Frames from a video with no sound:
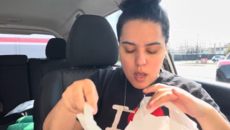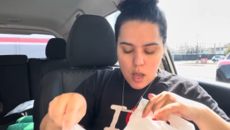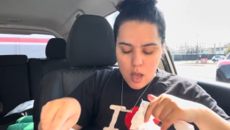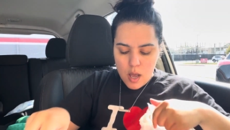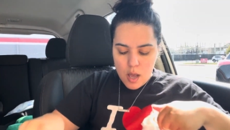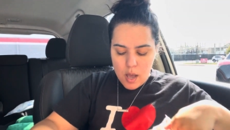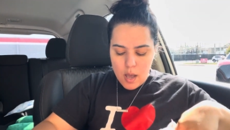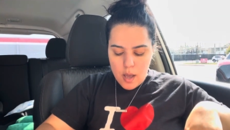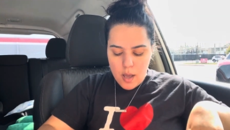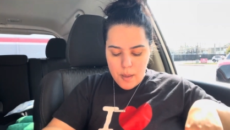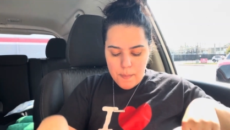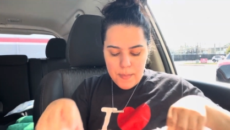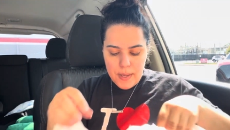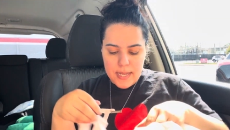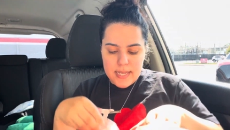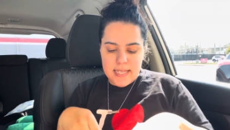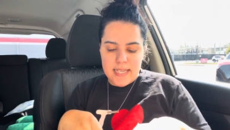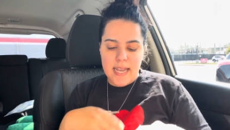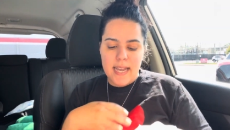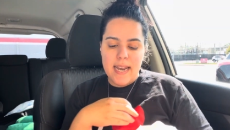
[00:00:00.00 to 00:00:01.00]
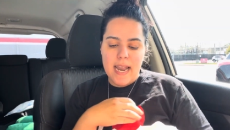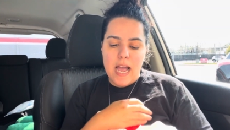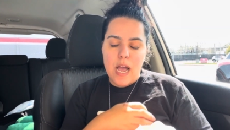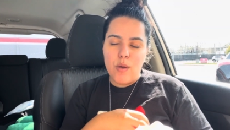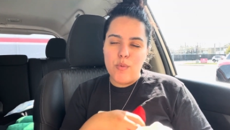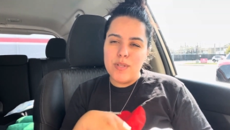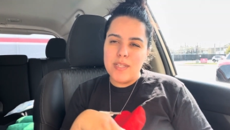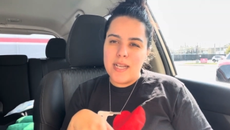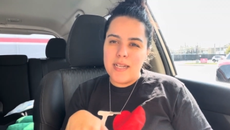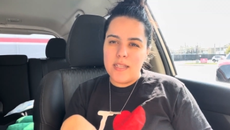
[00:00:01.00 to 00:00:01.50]
Um, and then I
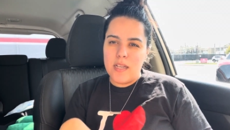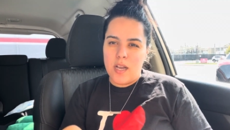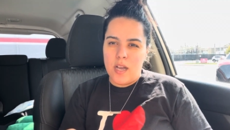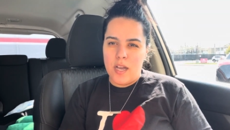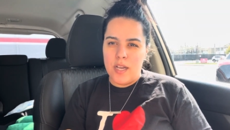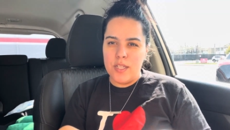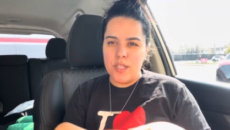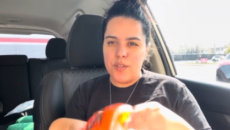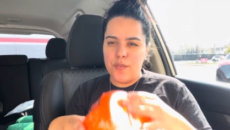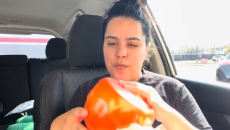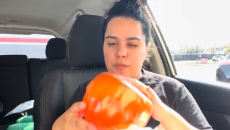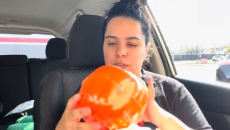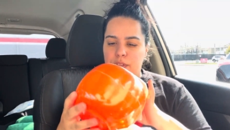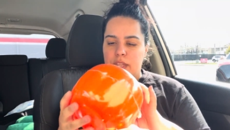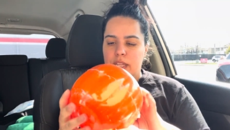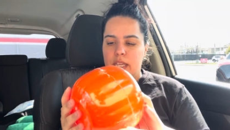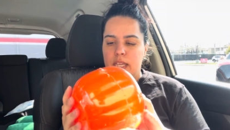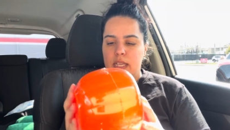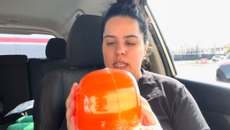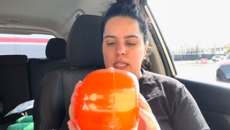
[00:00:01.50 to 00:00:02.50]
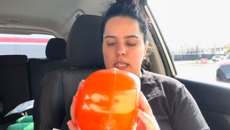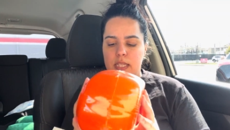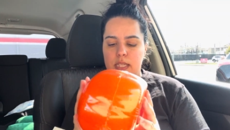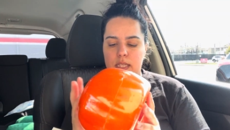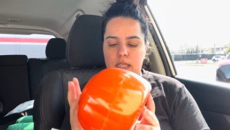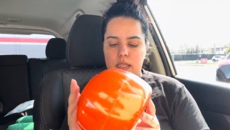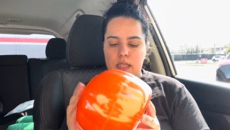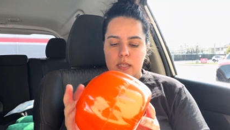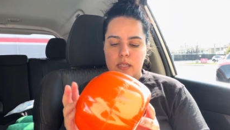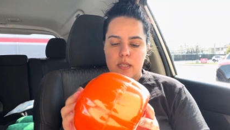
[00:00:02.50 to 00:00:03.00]
was on the hunt for these
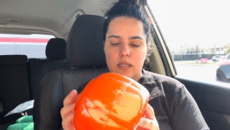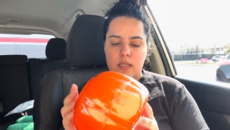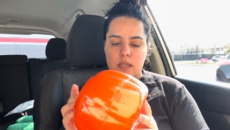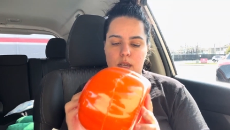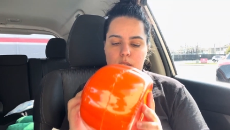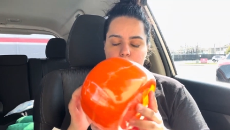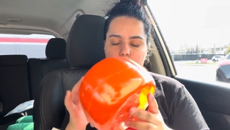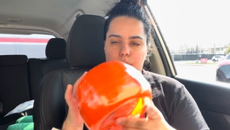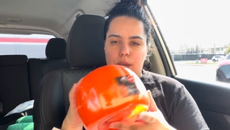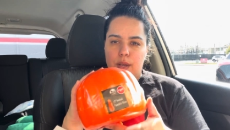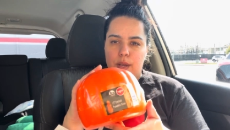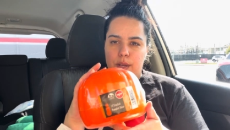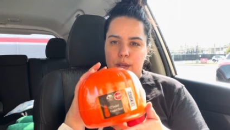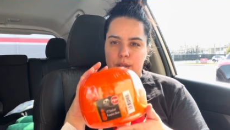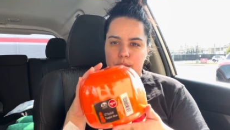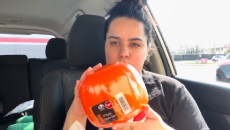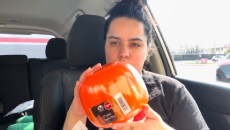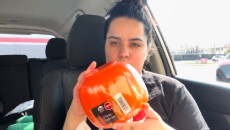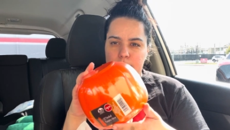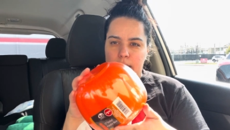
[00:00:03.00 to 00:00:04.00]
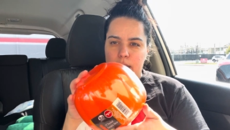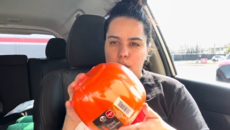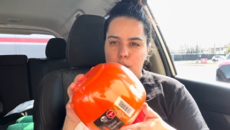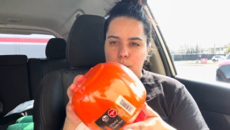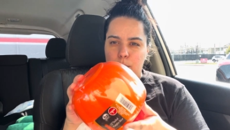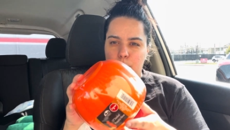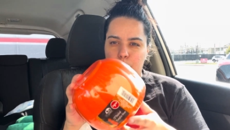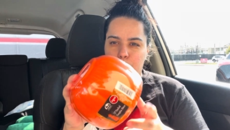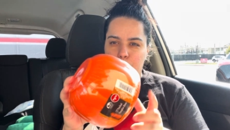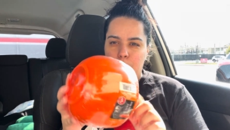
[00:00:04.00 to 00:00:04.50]
uh,
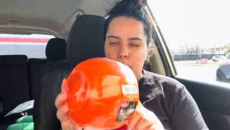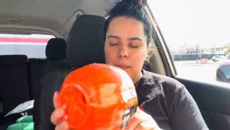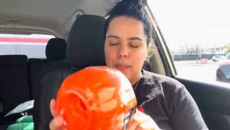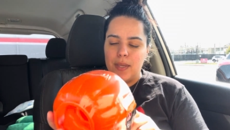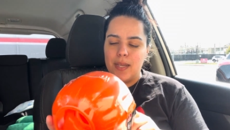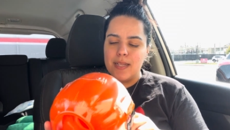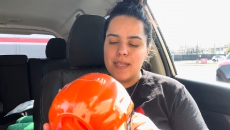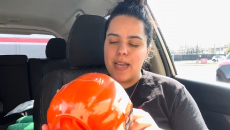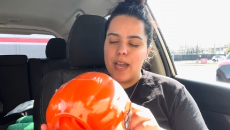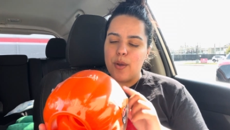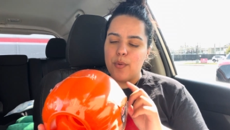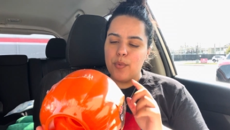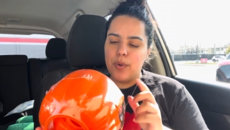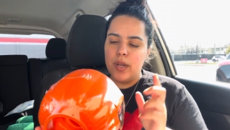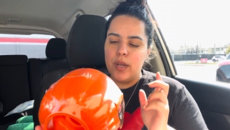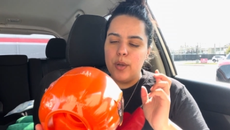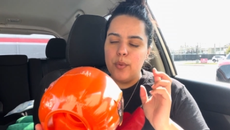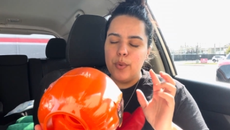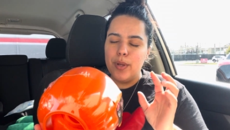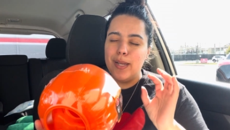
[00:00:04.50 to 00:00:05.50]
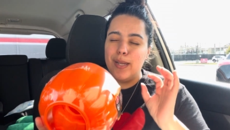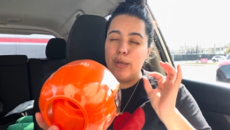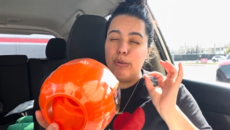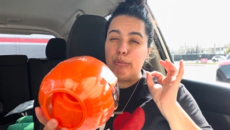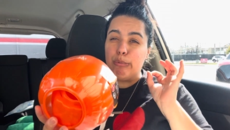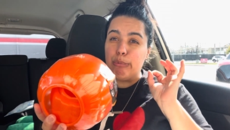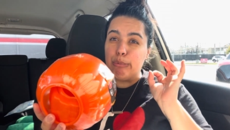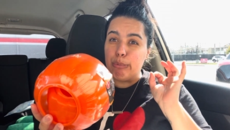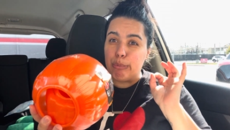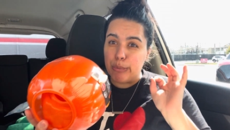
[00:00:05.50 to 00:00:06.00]
stackable pumpkins. I really, really,
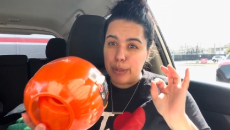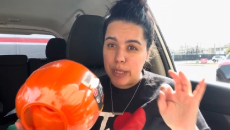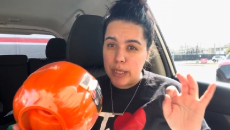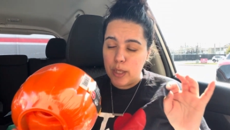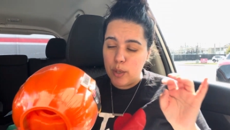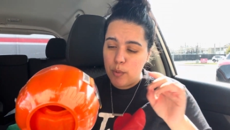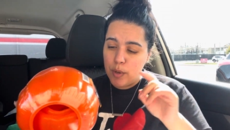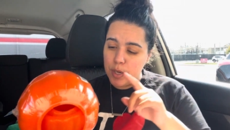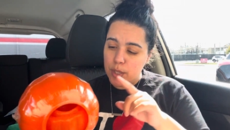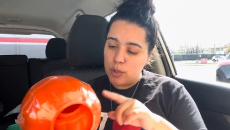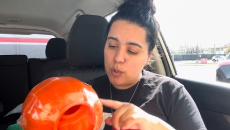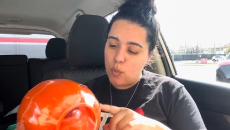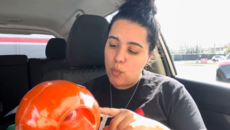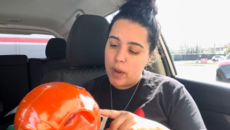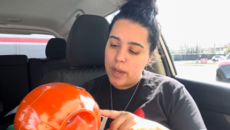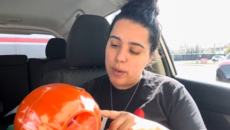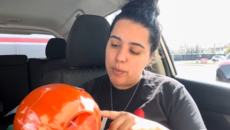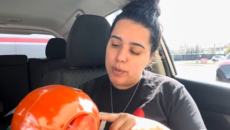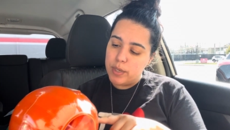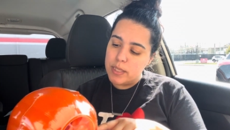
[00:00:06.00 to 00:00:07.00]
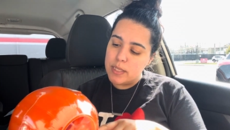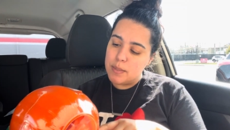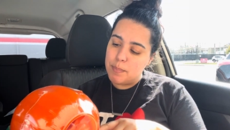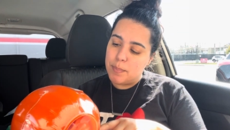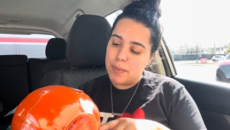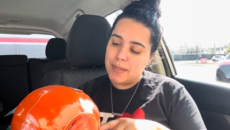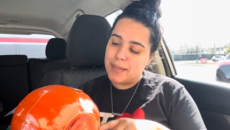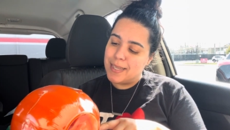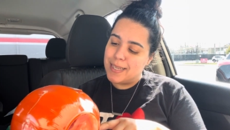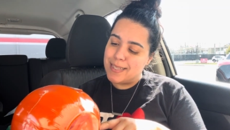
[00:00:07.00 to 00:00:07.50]
really wanted the white ones,
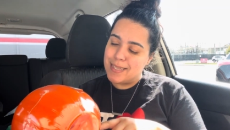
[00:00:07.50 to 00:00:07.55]
but they